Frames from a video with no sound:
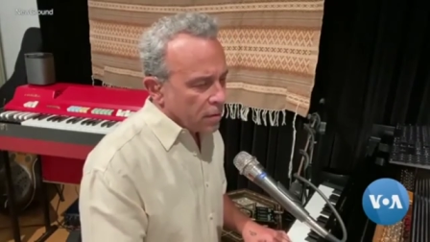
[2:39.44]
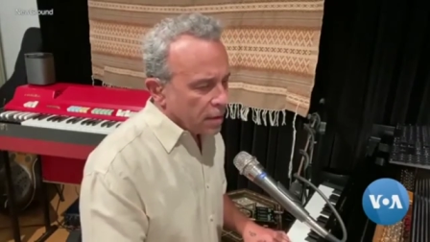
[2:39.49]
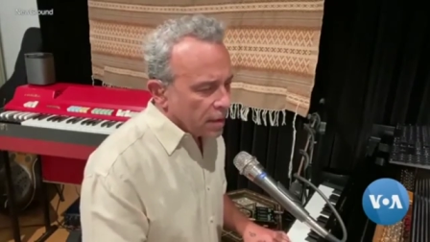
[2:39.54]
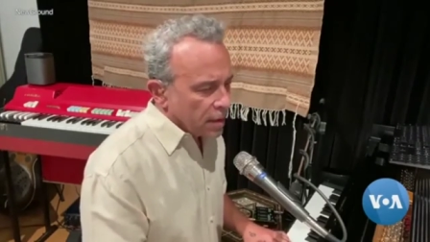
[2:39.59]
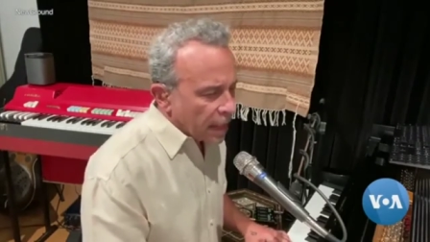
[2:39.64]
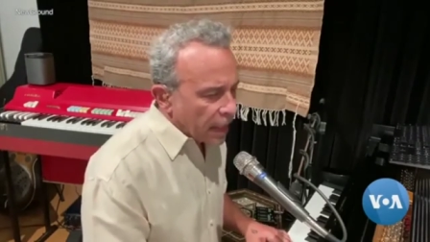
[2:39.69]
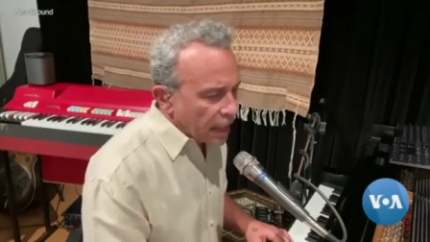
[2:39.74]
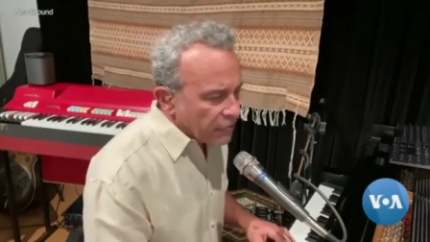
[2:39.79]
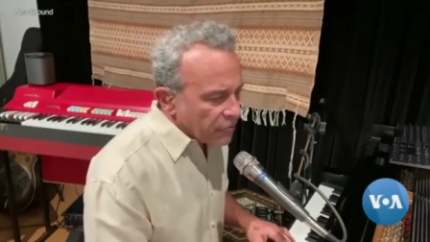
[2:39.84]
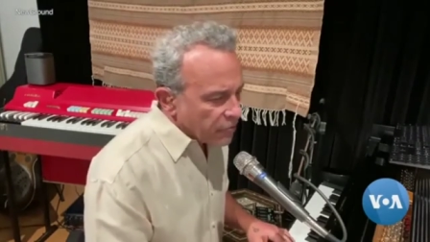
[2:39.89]

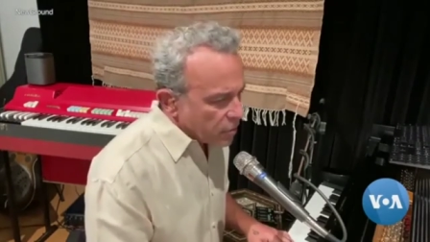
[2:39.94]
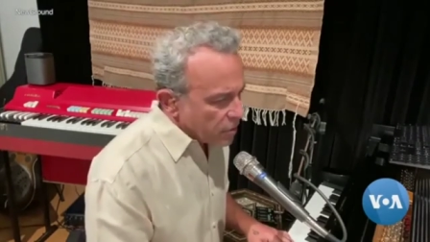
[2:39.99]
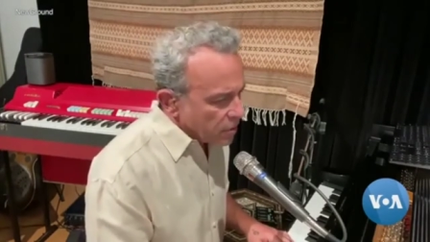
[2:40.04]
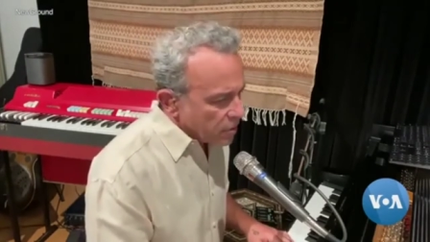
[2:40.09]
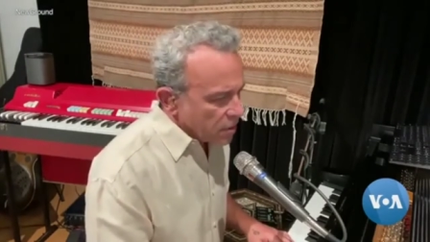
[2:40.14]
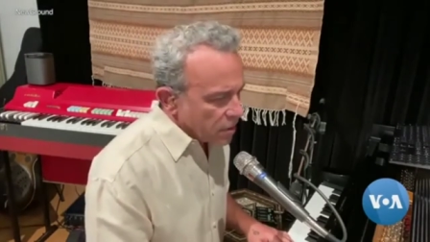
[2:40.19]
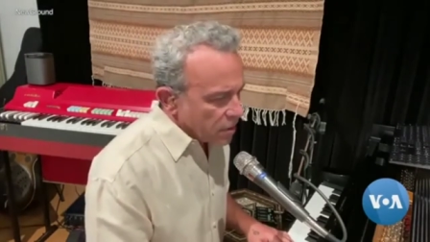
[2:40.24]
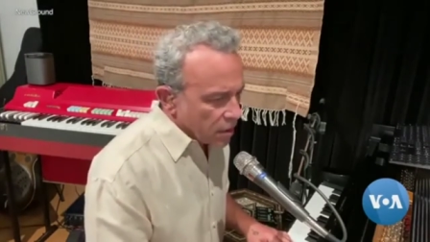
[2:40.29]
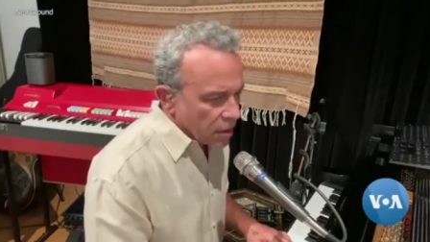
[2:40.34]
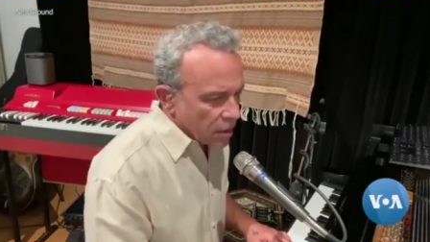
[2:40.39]
life was
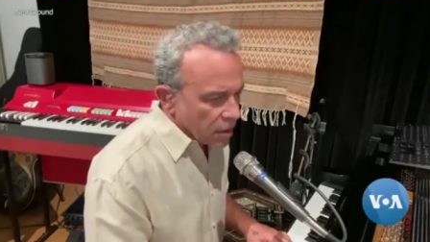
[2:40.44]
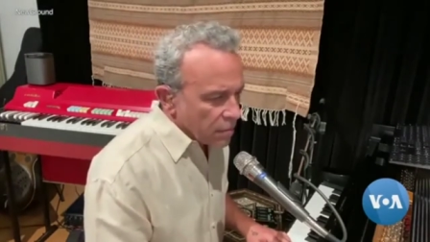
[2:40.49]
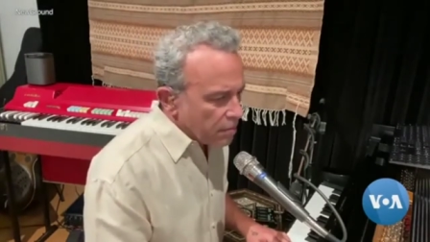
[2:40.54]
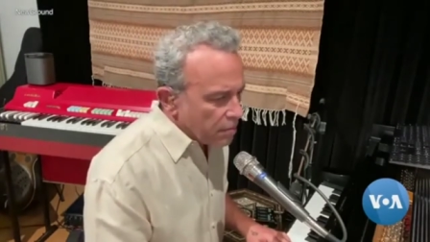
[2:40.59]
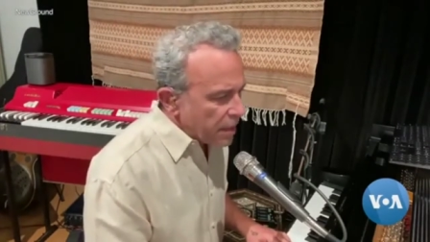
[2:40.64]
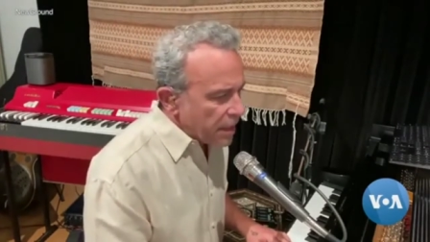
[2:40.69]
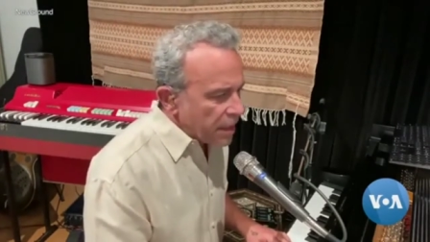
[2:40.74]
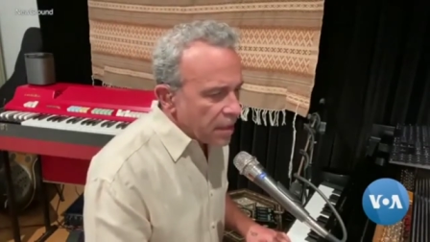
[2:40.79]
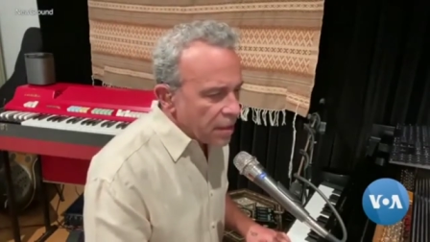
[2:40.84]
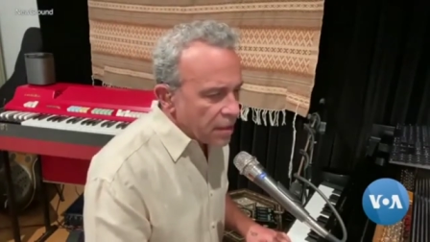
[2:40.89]
gonna
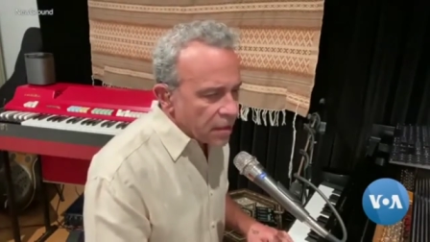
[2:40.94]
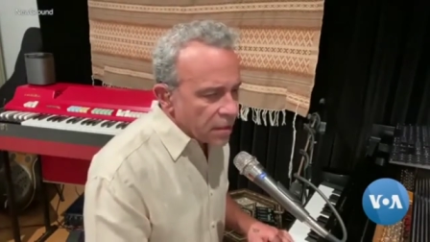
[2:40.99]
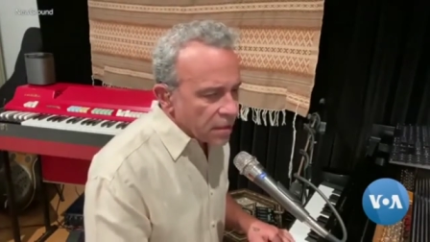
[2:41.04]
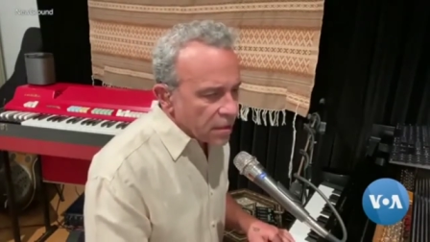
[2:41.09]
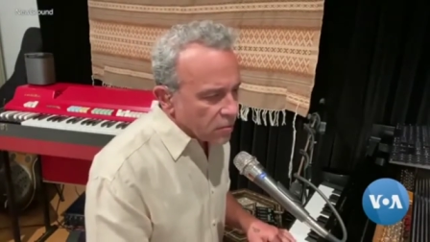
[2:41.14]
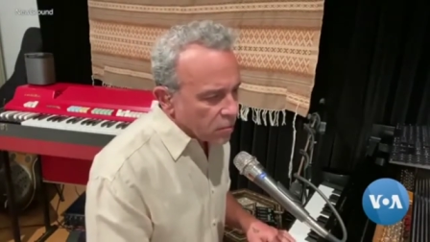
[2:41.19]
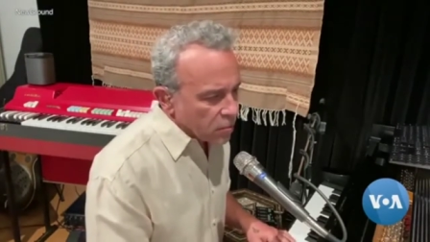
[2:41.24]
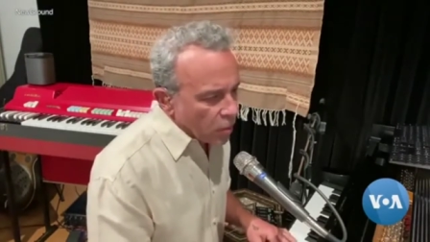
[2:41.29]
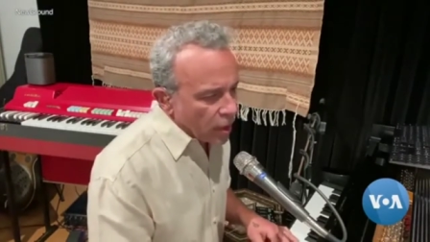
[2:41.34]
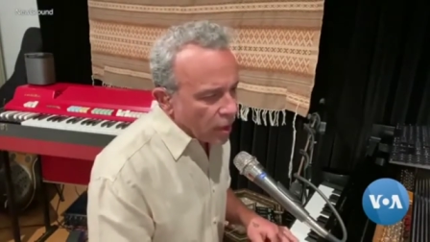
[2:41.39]
be
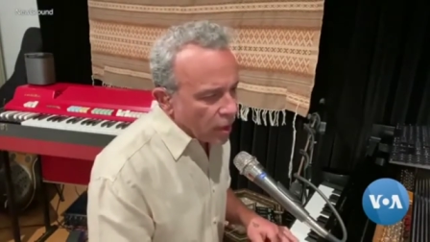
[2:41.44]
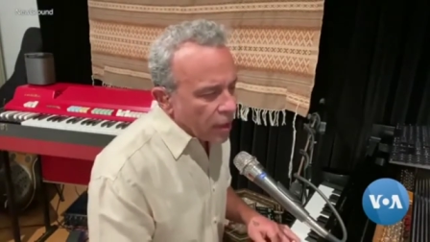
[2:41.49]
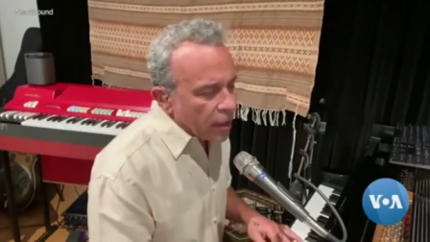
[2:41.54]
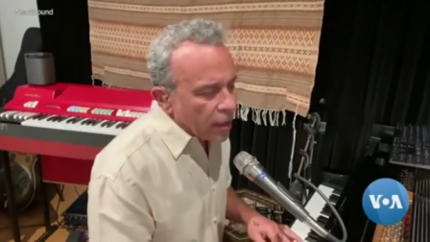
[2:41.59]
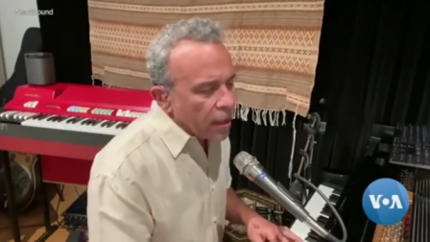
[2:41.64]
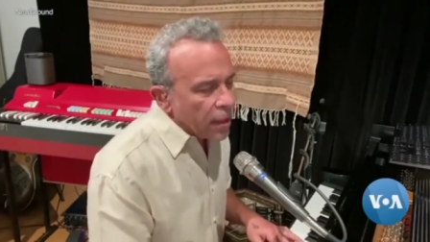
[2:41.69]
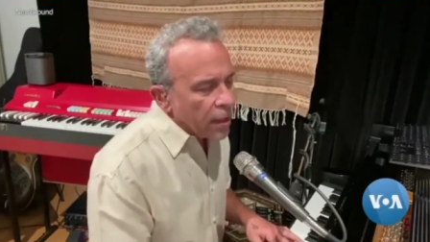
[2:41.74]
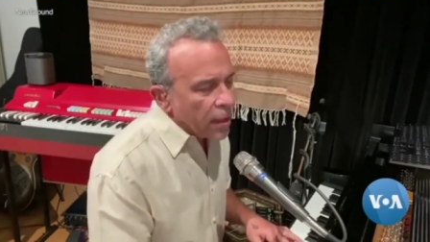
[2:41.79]
this way.